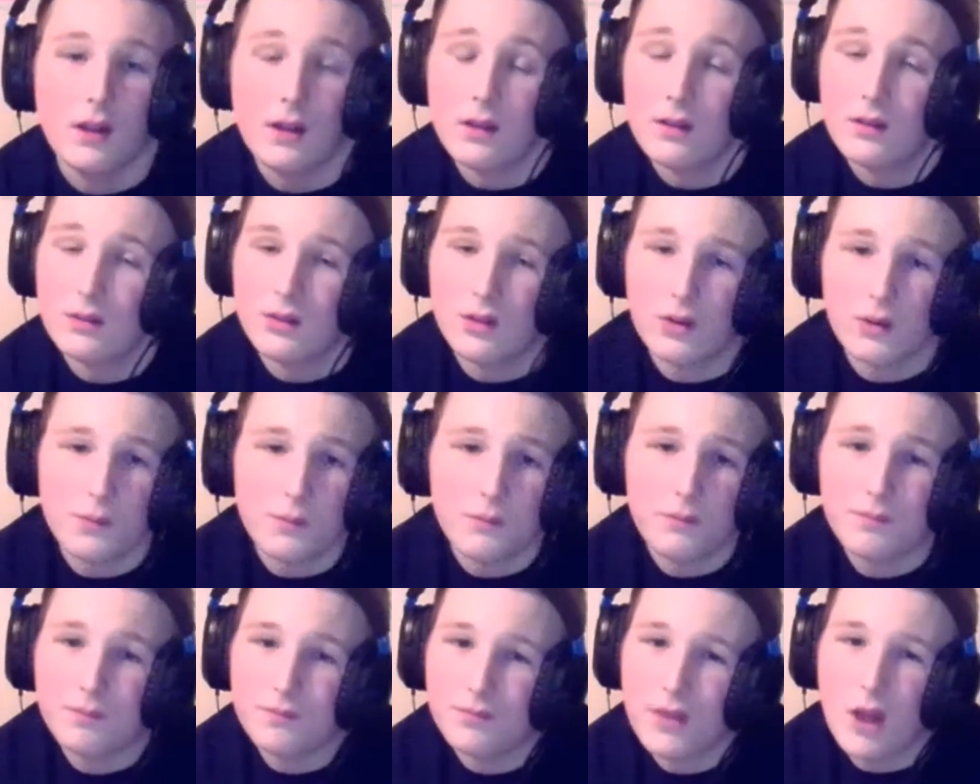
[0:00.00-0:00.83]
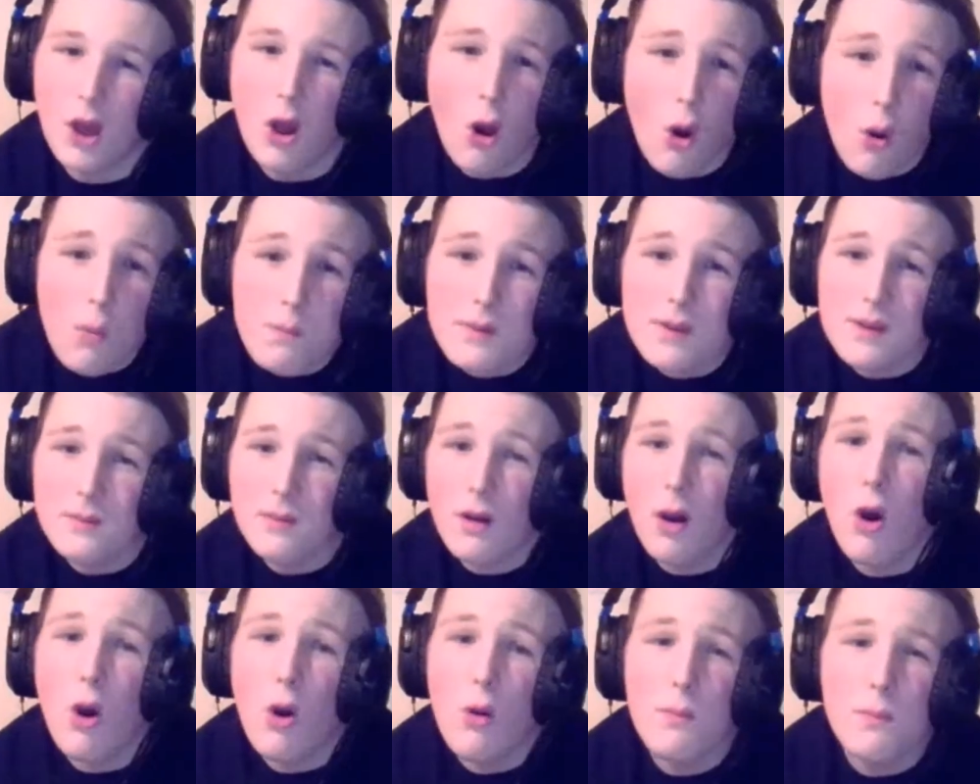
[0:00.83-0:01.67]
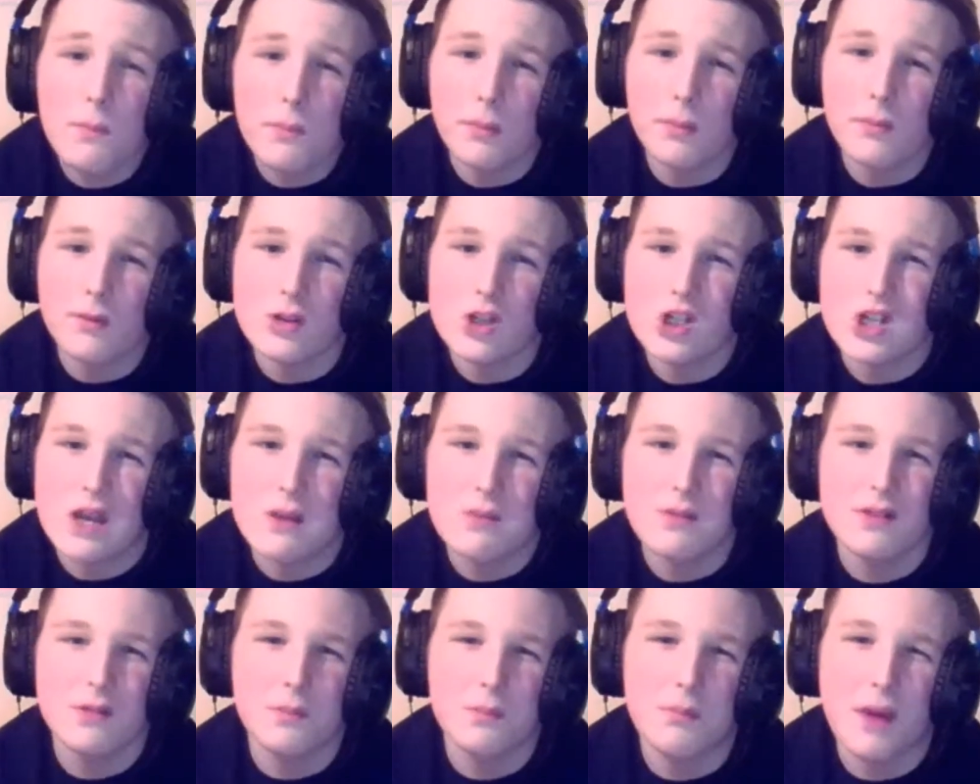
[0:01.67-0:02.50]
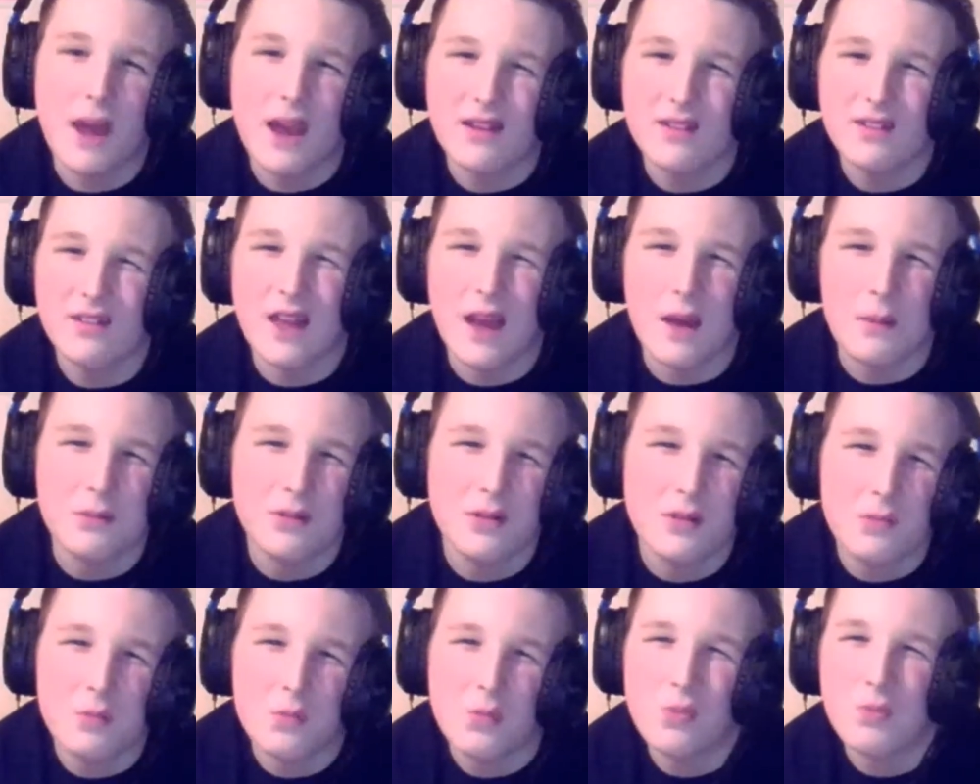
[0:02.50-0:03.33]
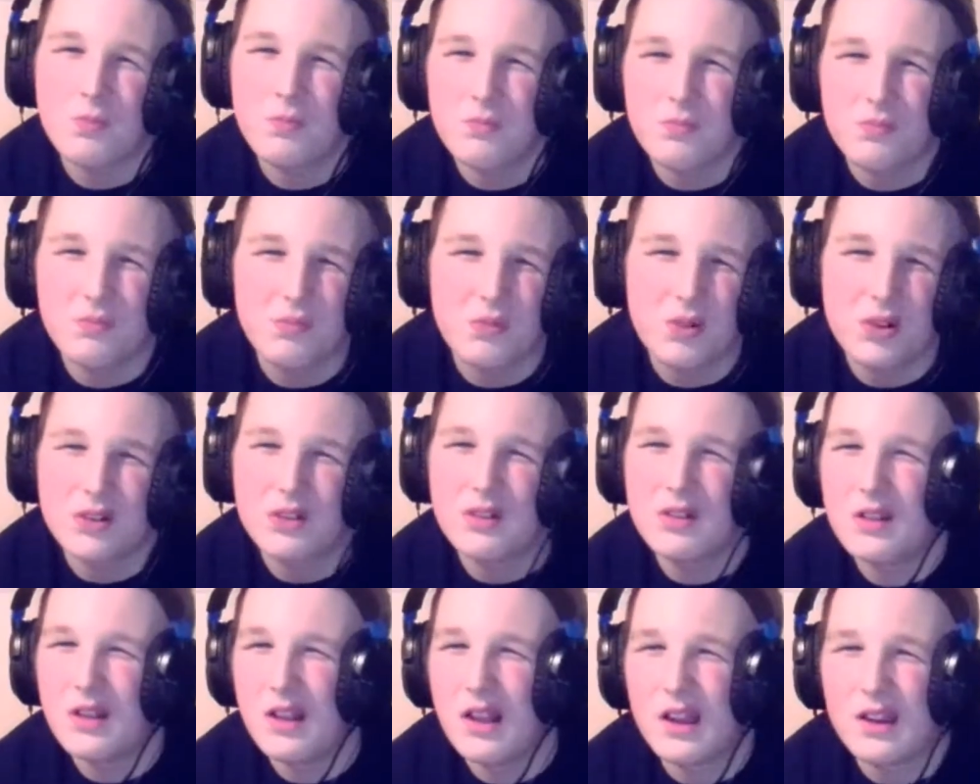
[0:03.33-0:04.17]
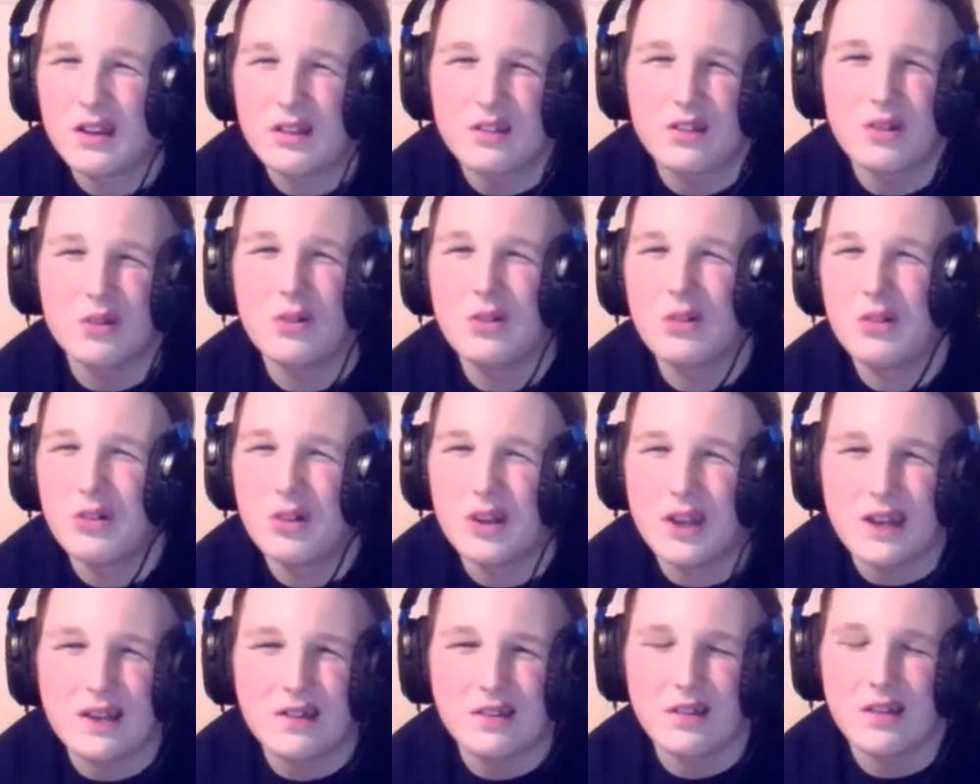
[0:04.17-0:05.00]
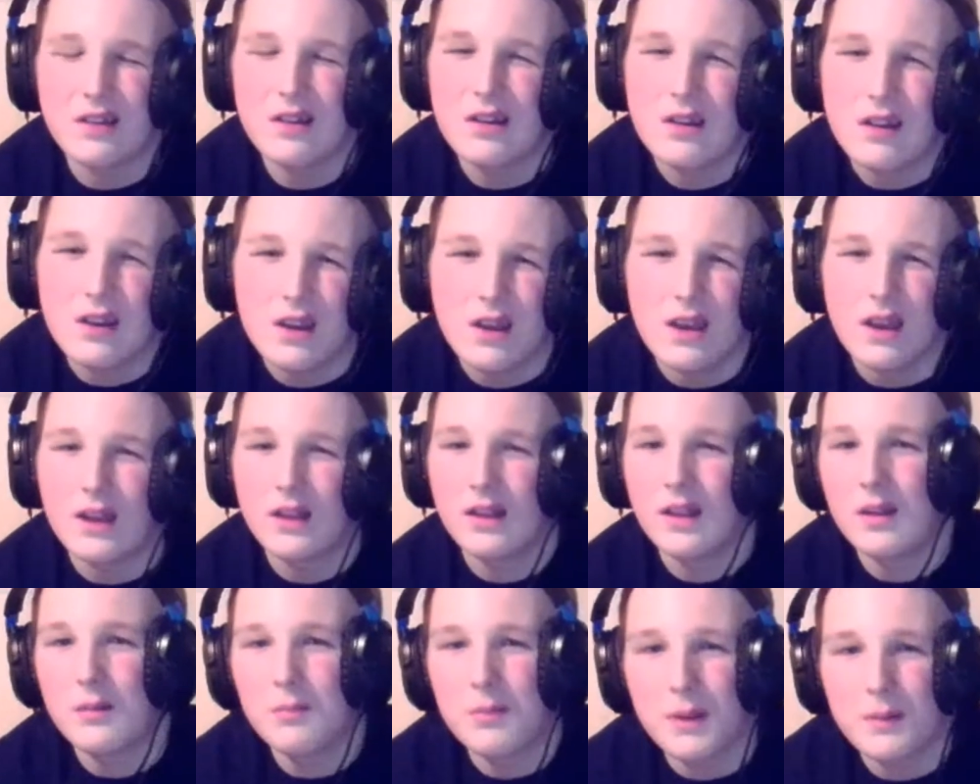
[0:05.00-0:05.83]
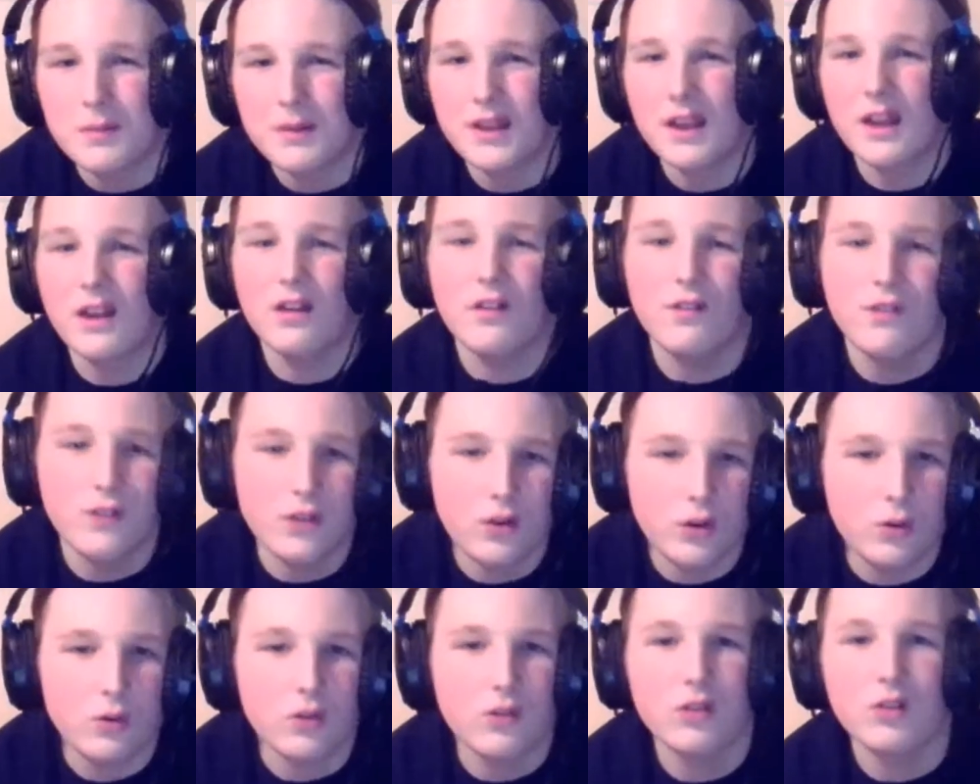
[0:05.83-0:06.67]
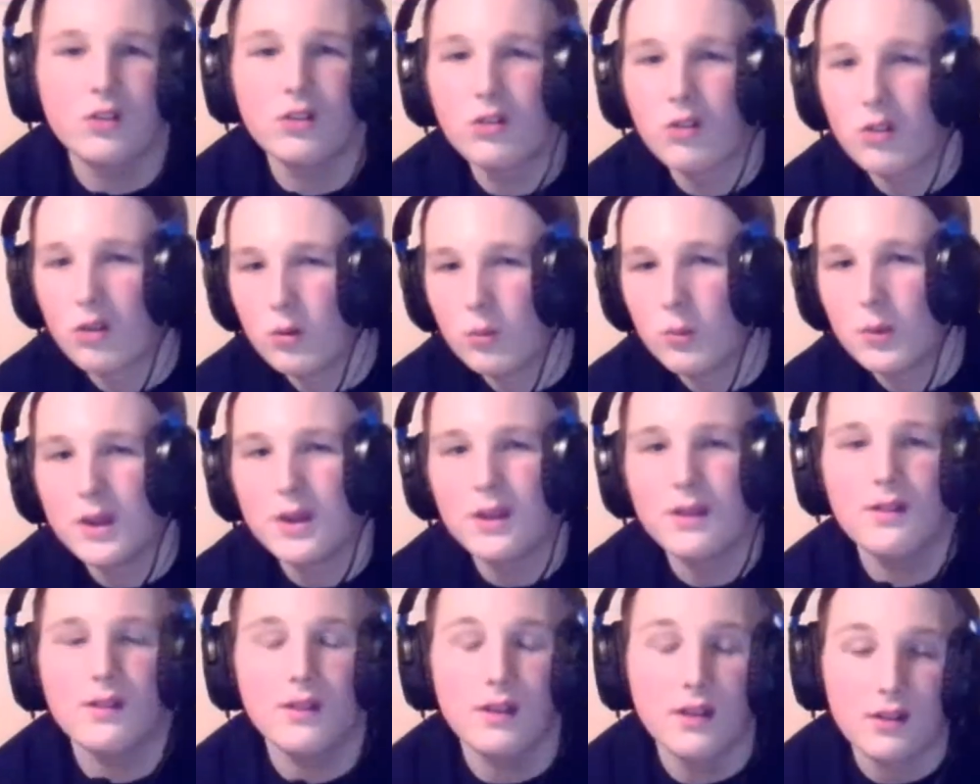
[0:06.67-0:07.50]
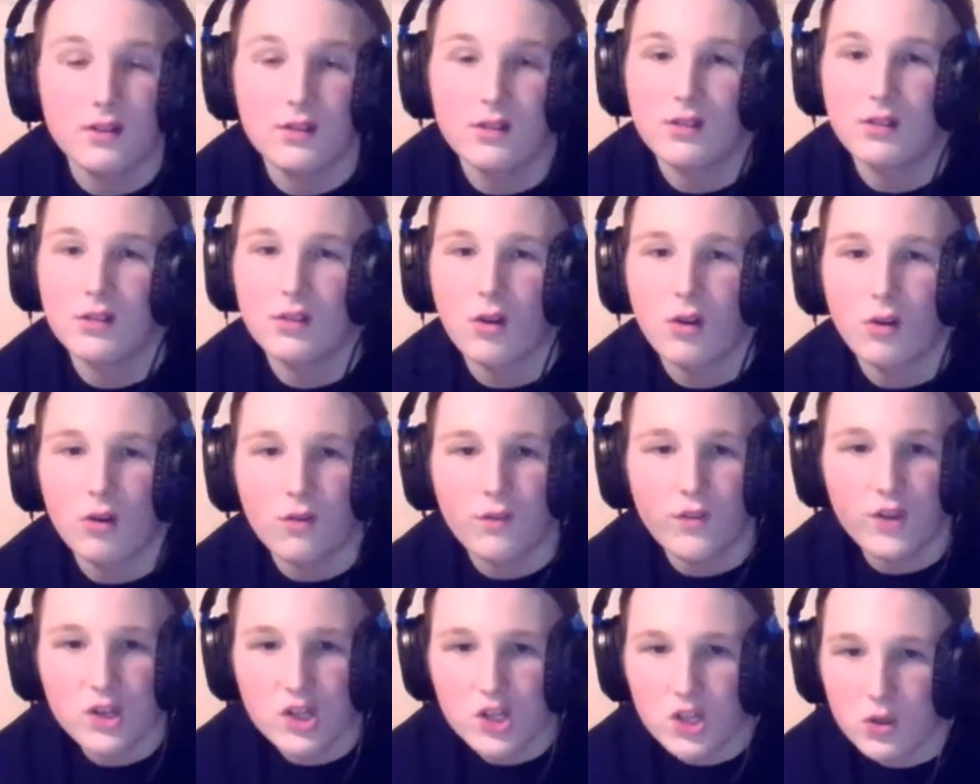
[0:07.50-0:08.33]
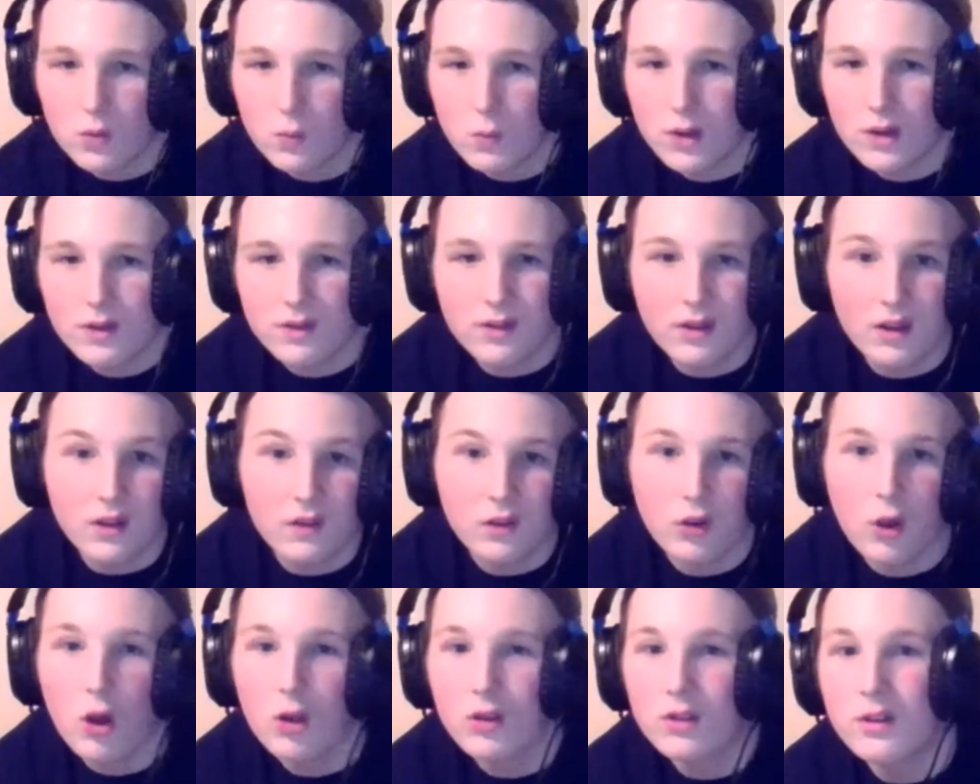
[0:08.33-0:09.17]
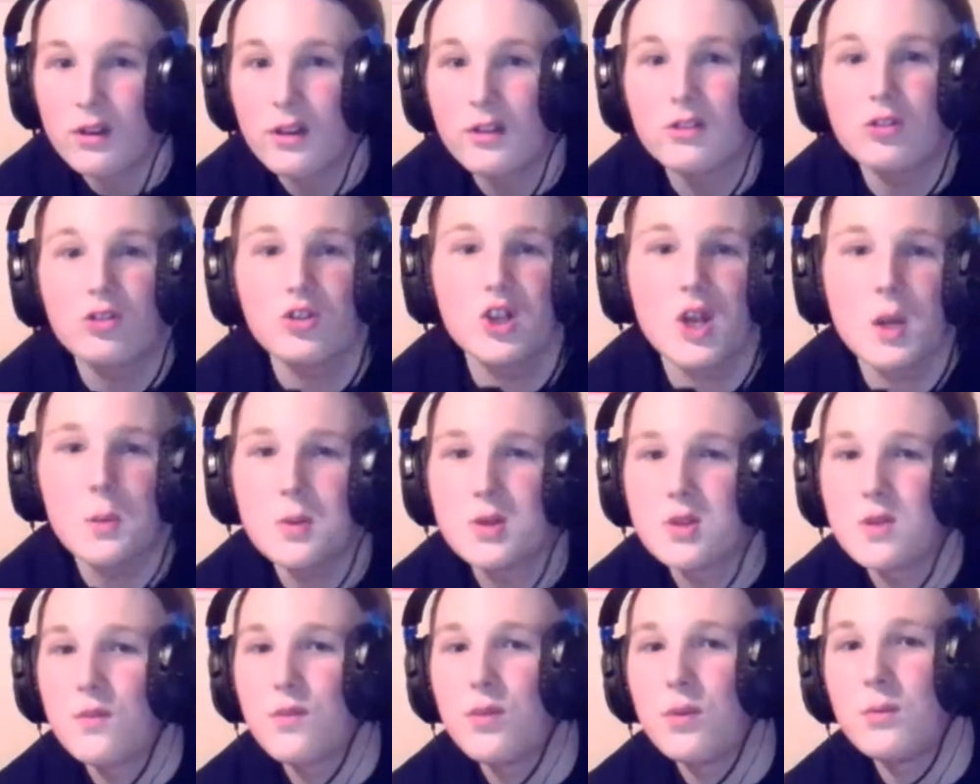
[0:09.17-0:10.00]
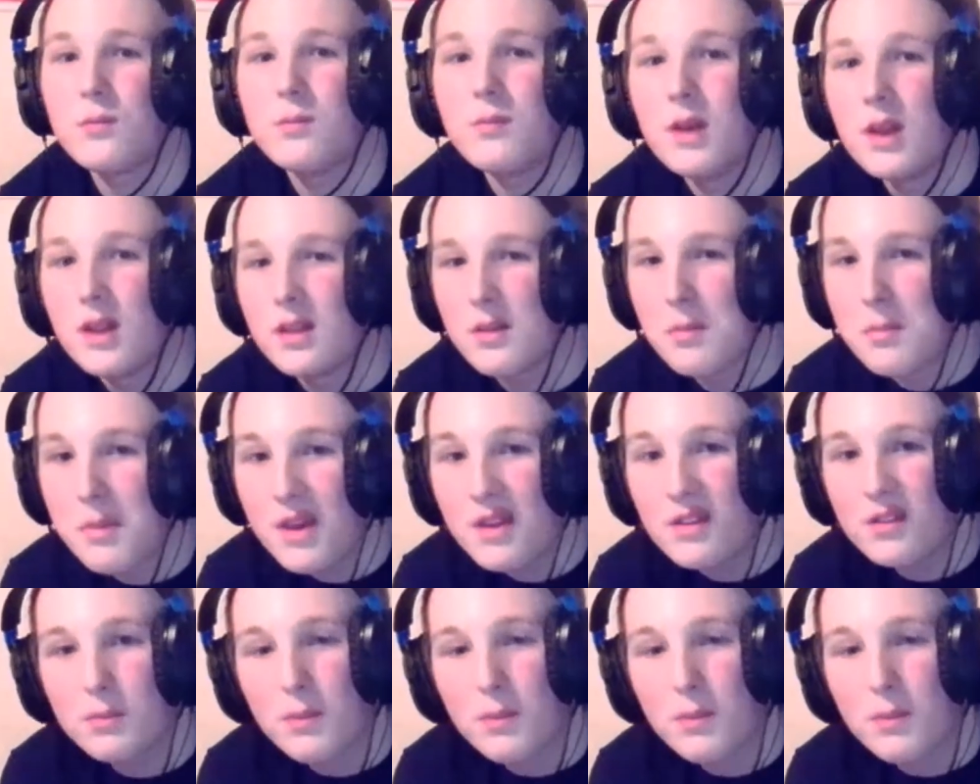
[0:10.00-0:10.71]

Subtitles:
So I hope Sheamus backstabs him sooner or later, and then maybe they get a feud. Cesaro wins, and then Cesaro eventually wins the Intercontinental Championship from The Miz.